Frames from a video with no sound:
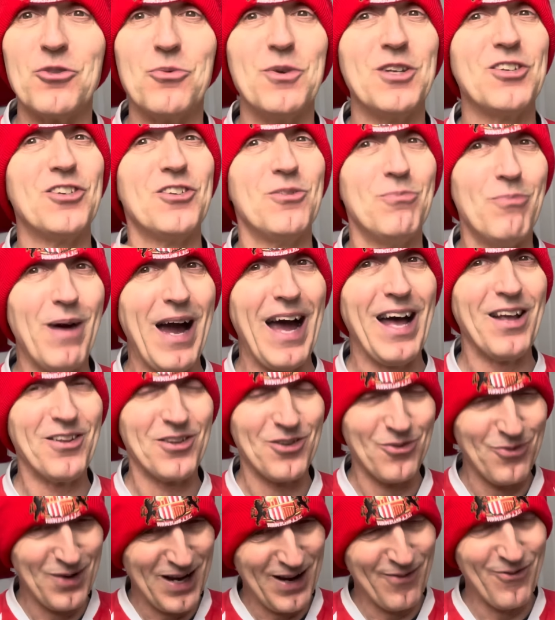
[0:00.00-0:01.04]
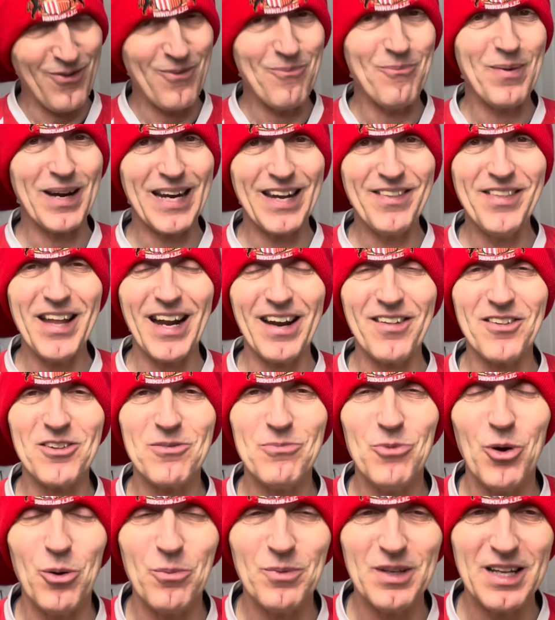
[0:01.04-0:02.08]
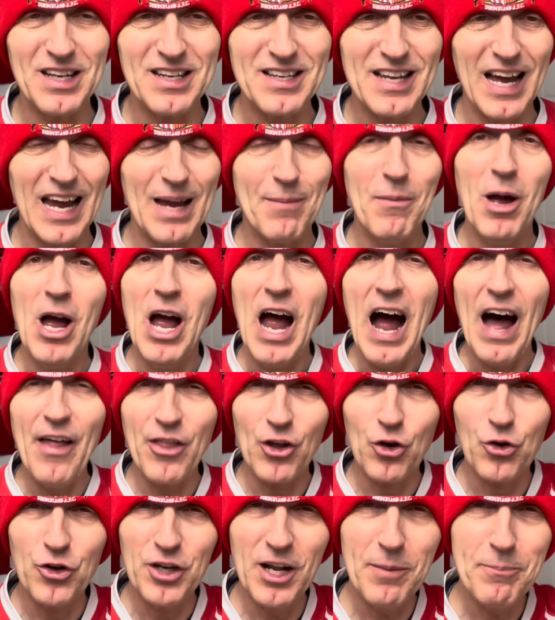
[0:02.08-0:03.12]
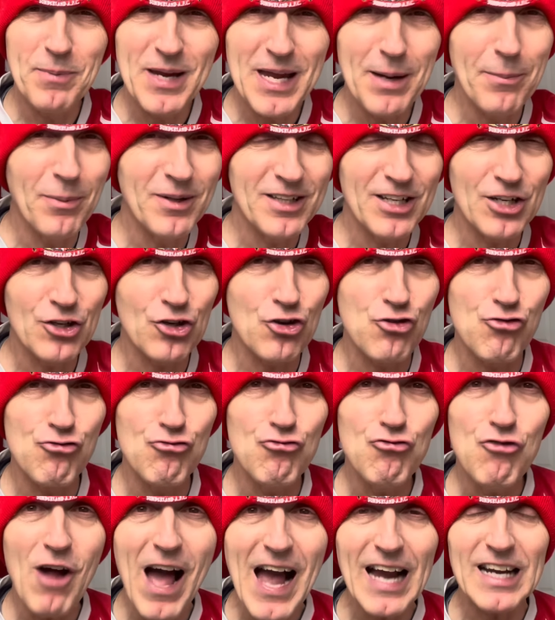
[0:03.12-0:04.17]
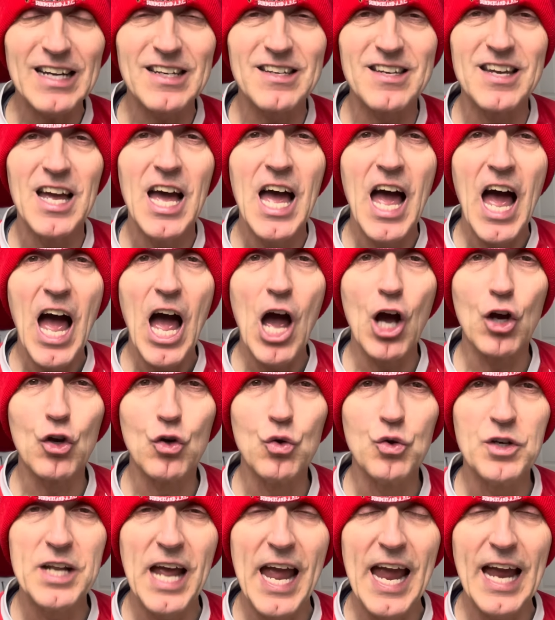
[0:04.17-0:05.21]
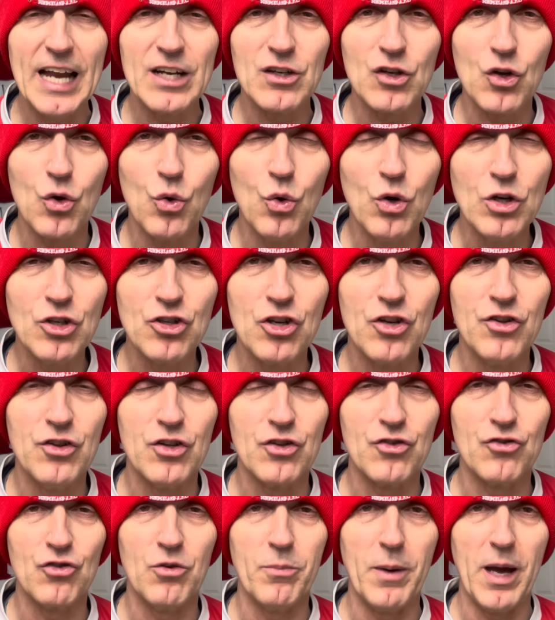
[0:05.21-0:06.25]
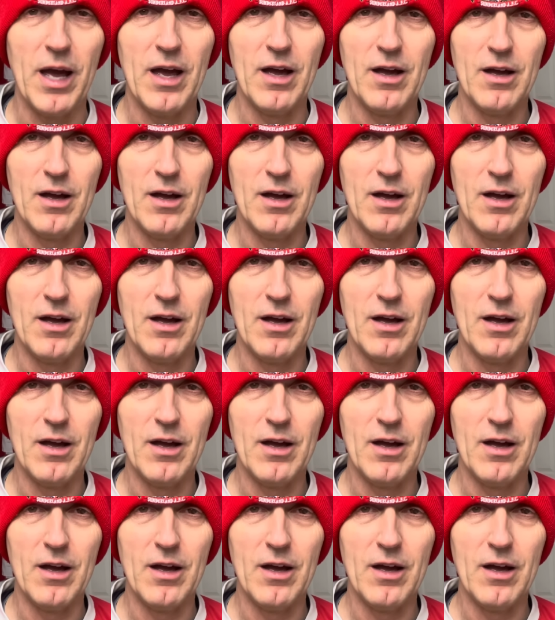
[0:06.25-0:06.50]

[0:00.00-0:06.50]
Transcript: which is miles away from being that at this moment in time? Are they going to be able to attract a good head coach in the summer?